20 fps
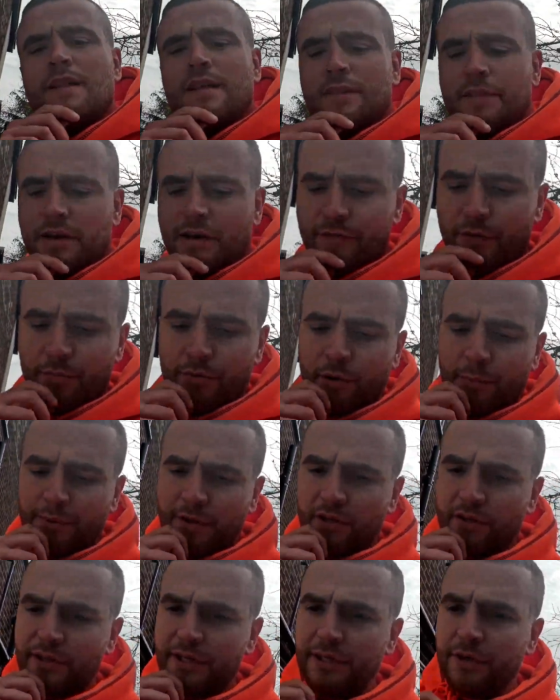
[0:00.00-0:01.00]
and then have a proper
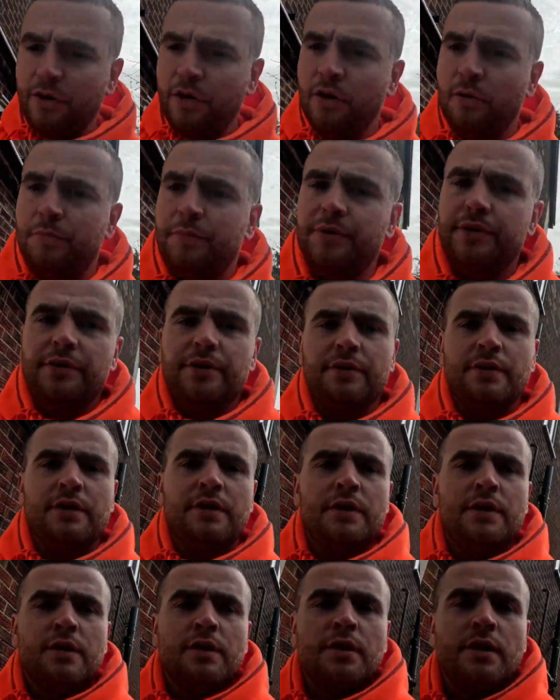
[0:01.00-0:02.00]
clean up and
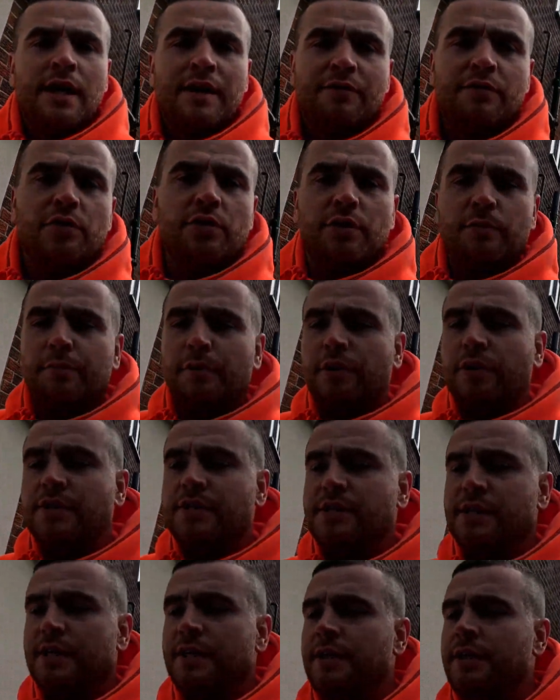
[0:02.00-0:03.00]
have a look at
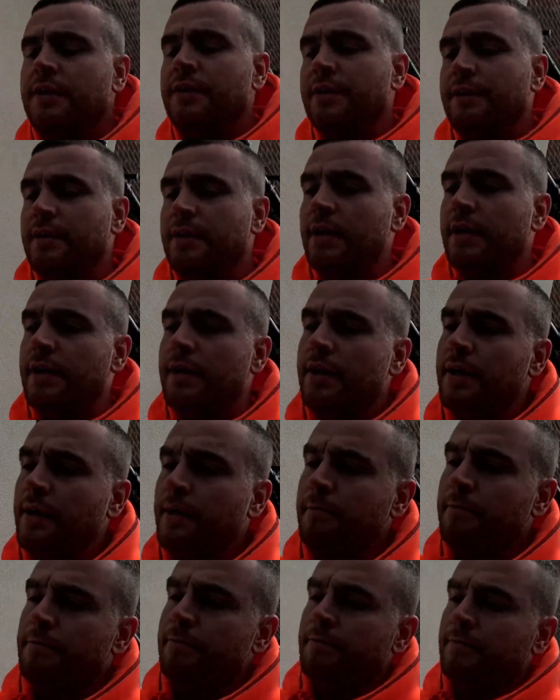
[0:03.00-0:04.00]
pointing.
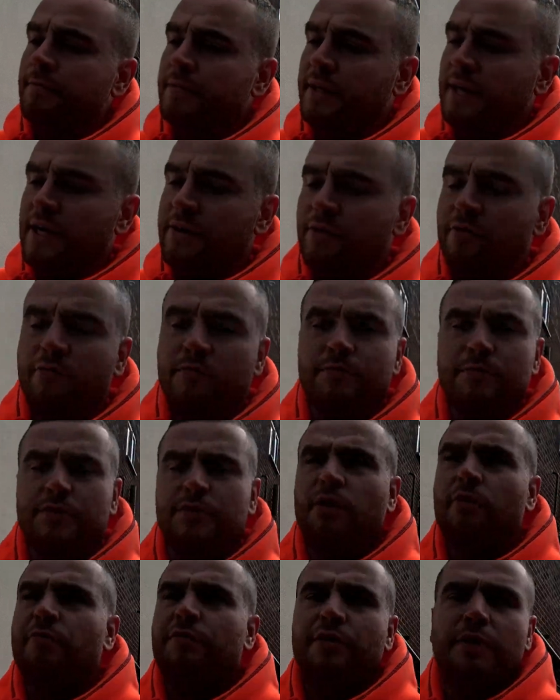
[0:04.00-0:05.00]
It's
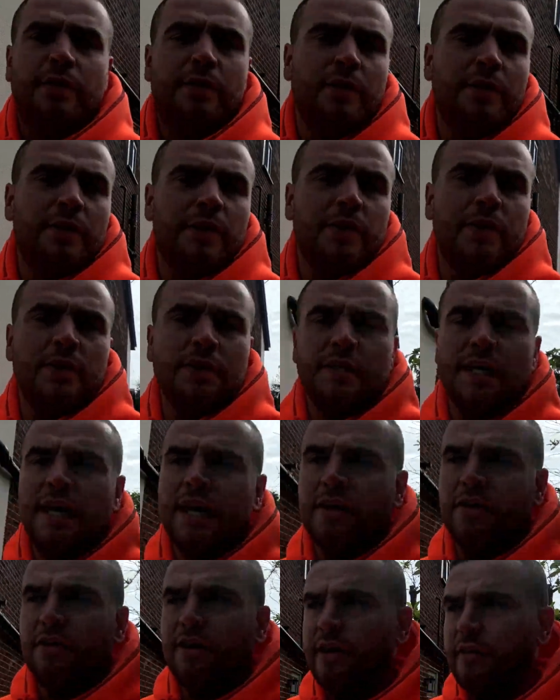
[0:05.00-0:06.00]
gone for
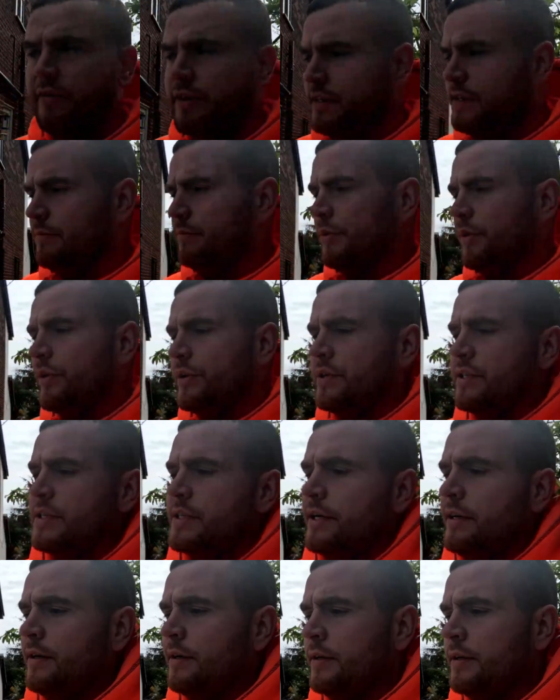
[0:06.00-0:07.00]
dark grey resin
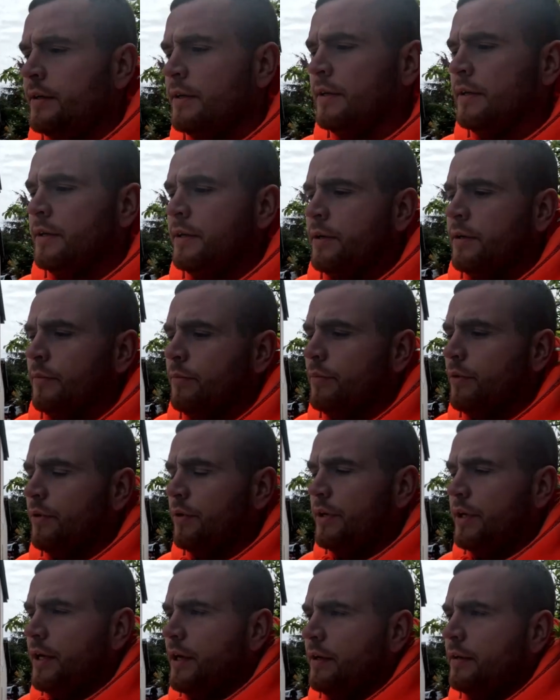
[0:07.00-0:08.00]
pointing,
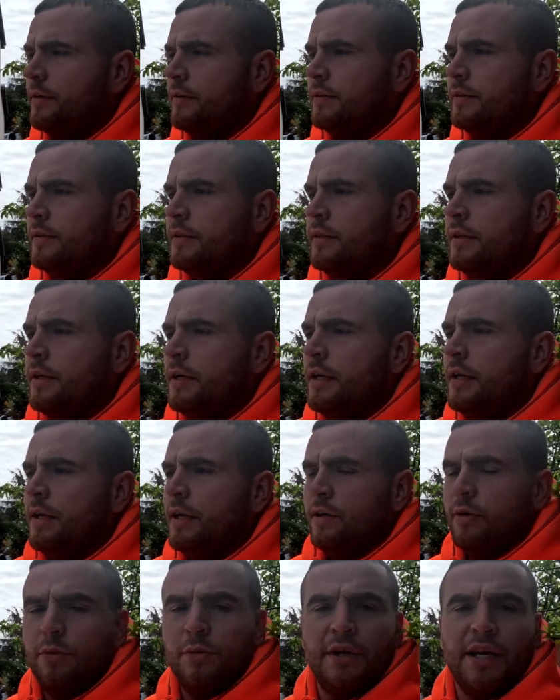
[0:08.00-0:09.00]
but yeah,
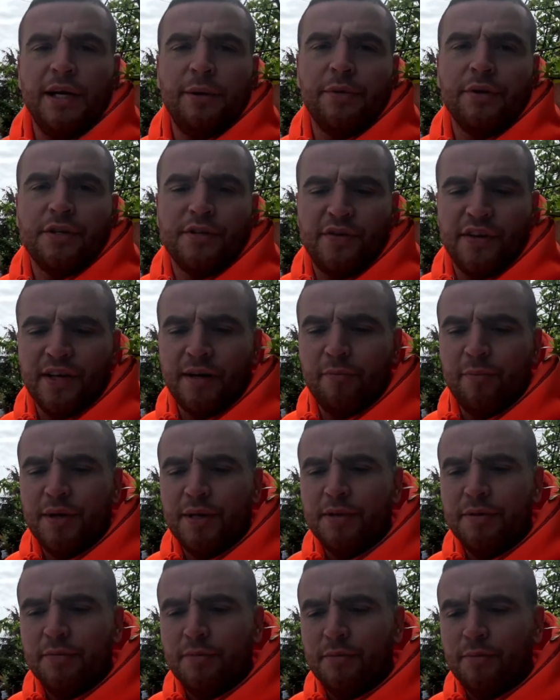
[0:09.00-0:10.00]
I don't want anyone to think I'm
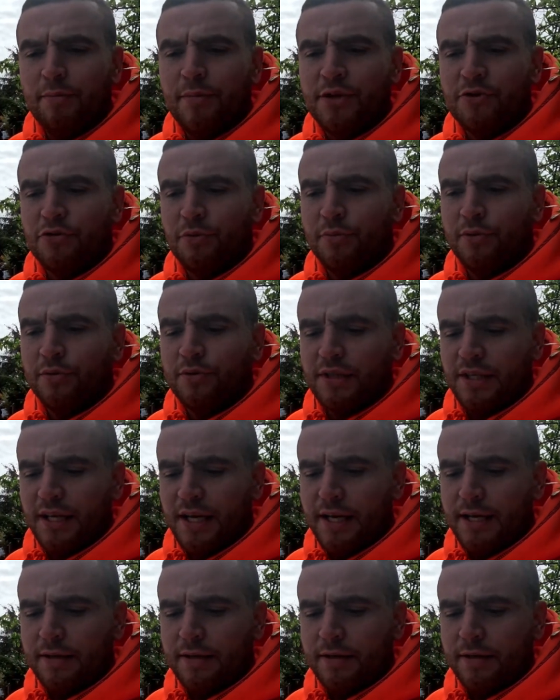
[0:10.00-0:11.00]
being miserable
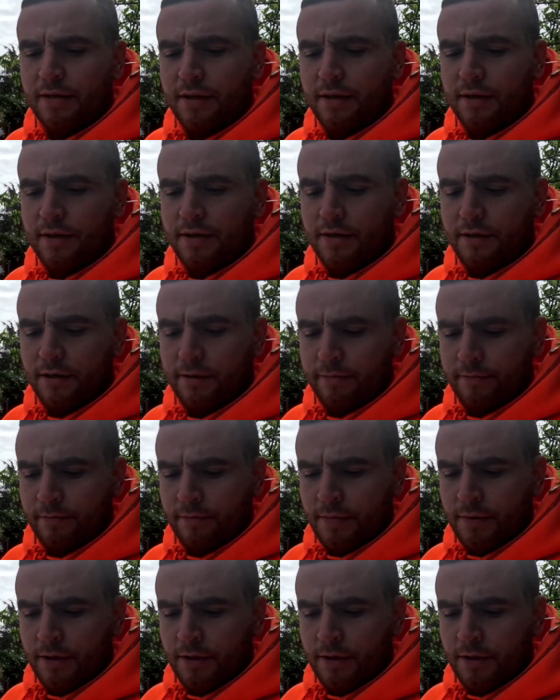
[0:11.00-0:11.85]
today. We weren't